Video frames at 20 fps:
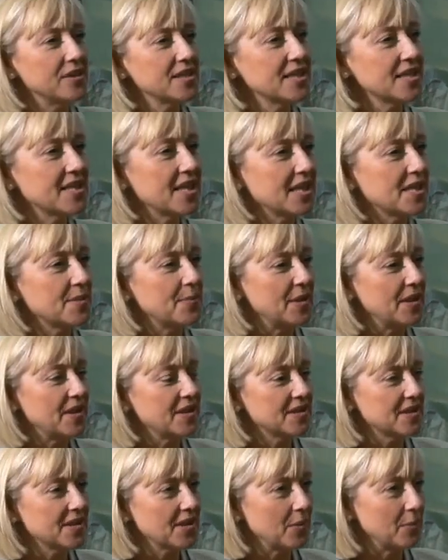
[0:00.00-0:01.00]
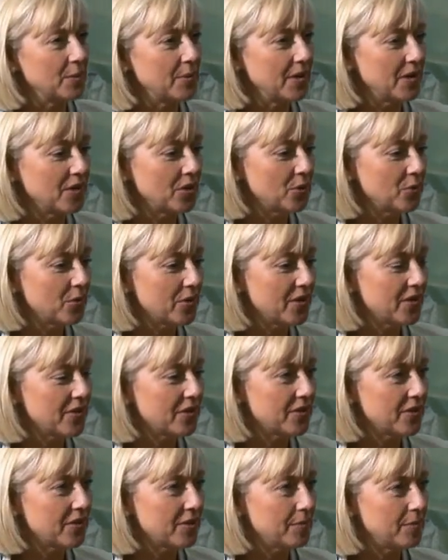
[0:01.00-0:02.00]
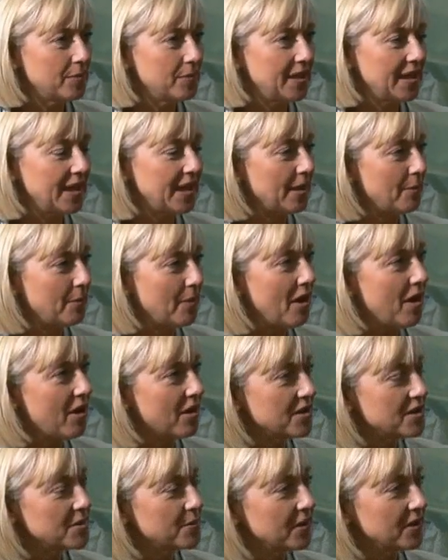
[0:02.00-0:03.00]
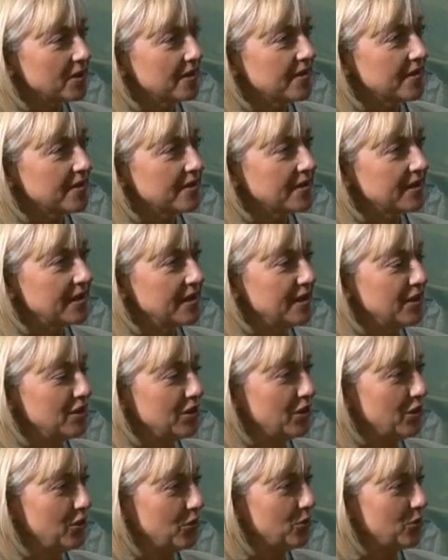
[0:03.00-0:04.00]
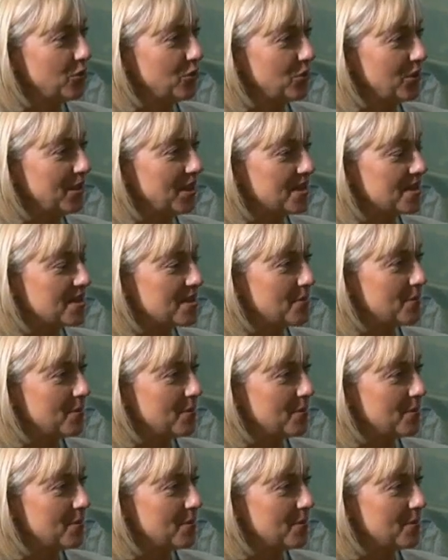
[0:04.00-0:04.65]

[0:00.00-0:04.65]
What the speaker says: does the experience compare with playing a part? Because clearly you're going as